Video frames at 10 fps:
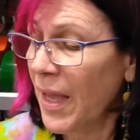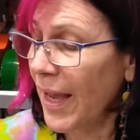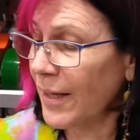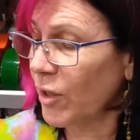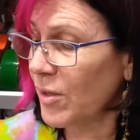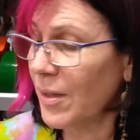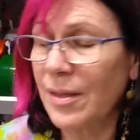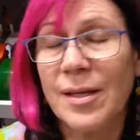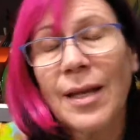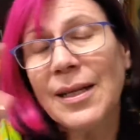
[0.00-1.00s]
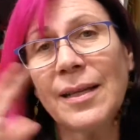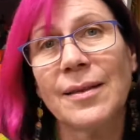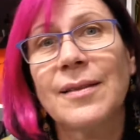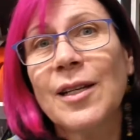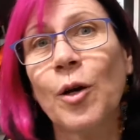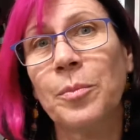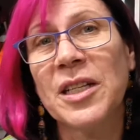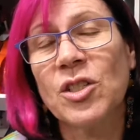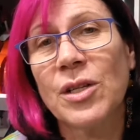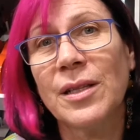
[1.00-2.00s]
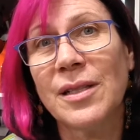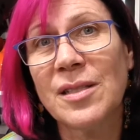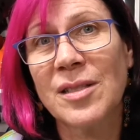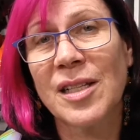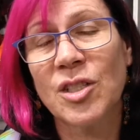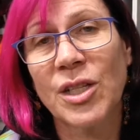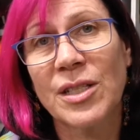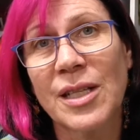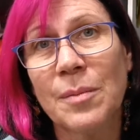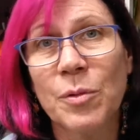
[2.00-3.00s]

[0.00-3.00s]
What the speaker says: And I think the only other thing I'll mention in this teaching tip,